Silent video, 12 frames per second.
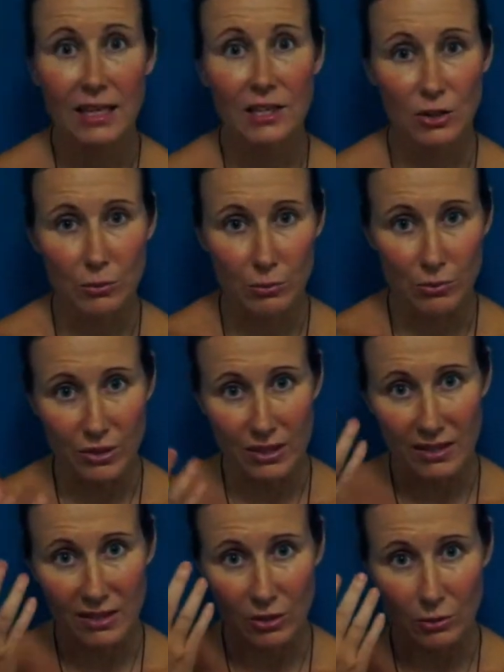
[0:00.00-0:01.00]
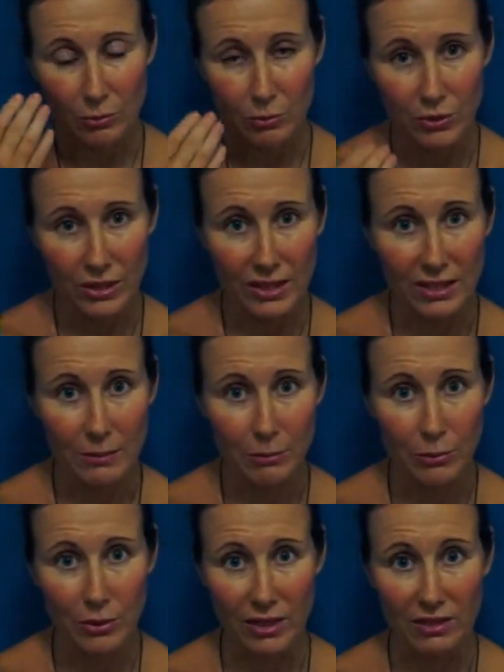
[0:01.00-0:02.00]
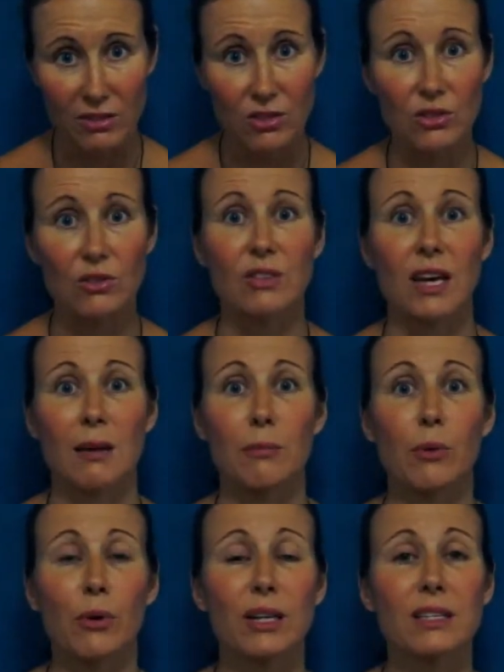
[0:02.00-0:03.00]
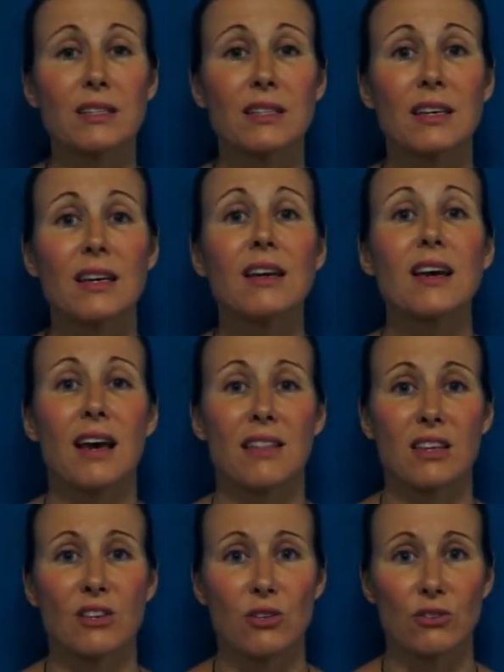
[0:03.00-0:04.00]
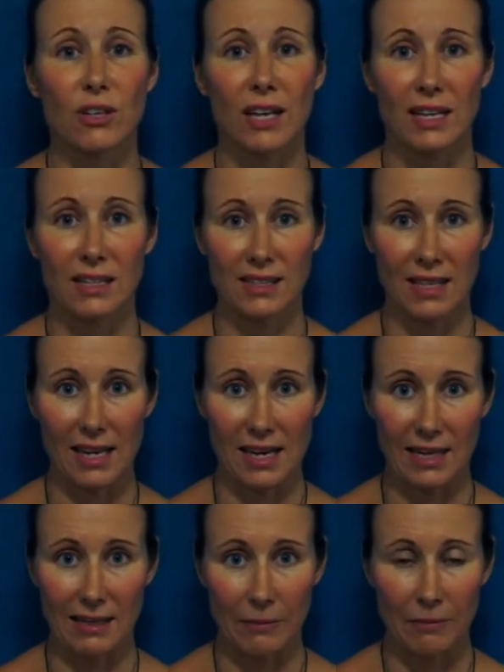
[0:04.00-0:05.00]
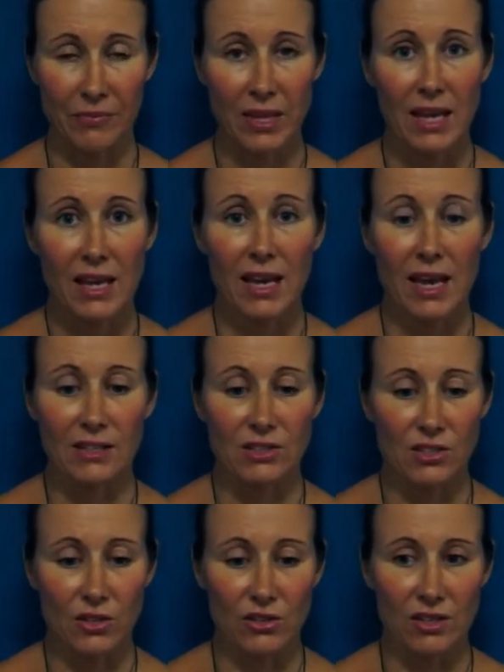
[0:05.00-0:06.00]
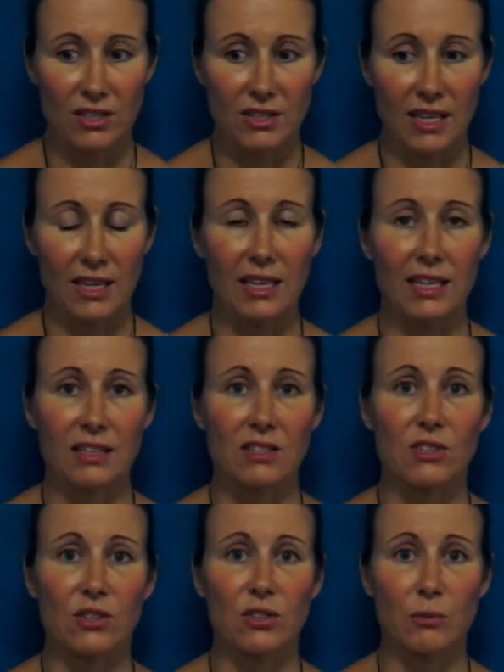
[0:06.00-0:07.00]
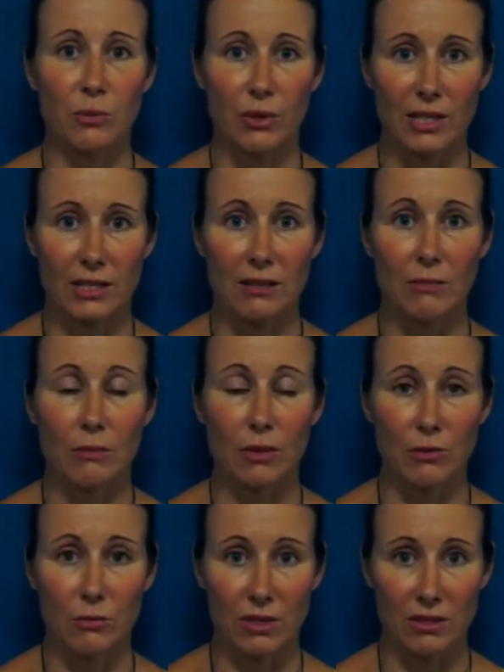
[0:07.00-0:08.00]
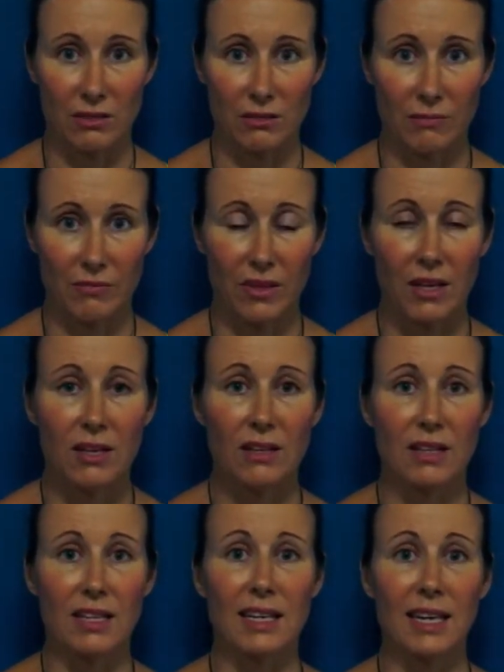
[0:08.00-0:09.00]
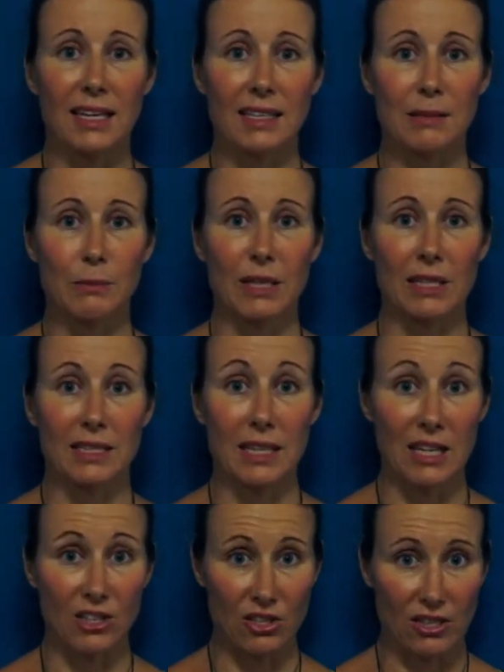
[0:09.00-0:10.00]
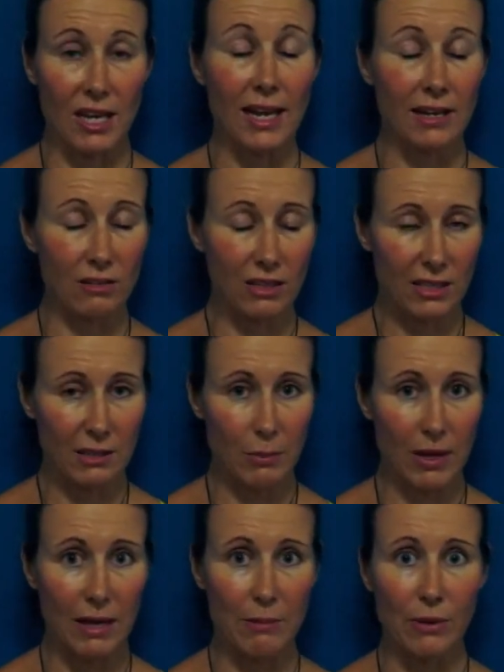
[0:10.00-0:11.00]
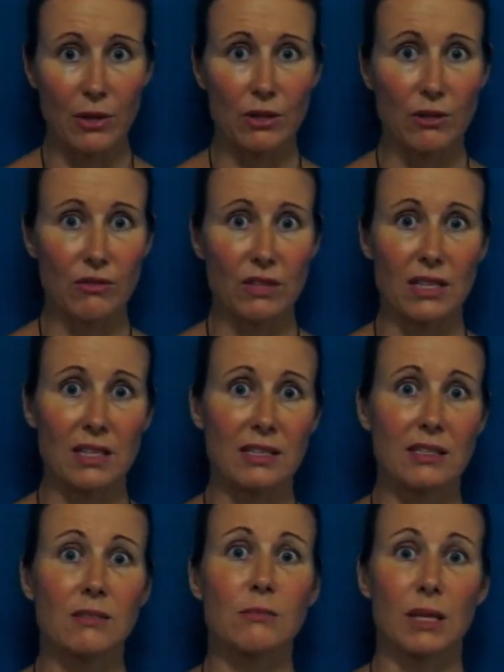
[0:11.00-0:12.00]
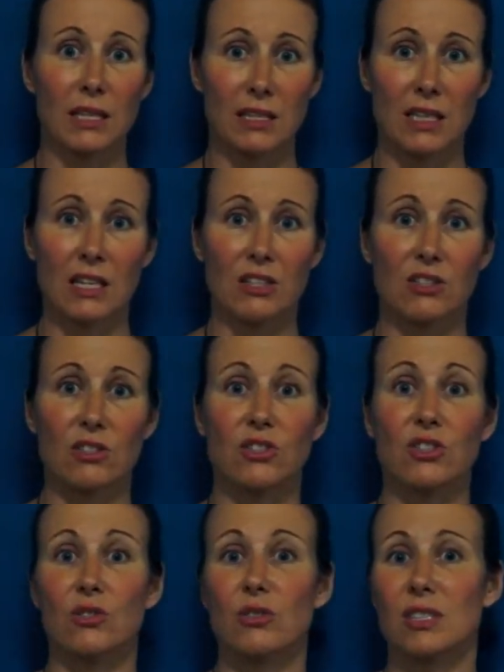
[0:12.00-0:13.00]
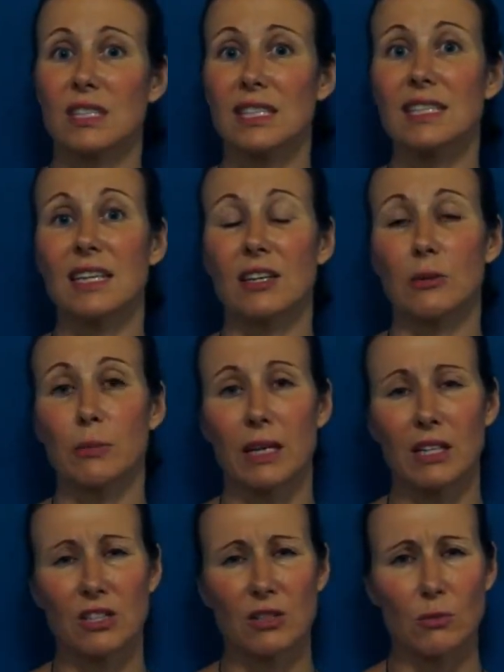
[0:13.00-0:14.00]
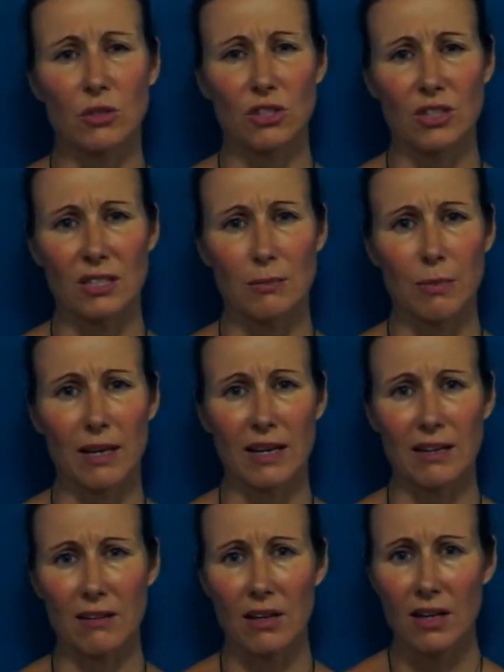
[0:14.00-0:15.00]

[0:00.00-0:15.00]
You're breathing, you're bringing the breath to that point, and then you're exhaling. And so this connects to the present moment. The next meditation, and I'll explain both of these meditations to you in detail, but I just want to explain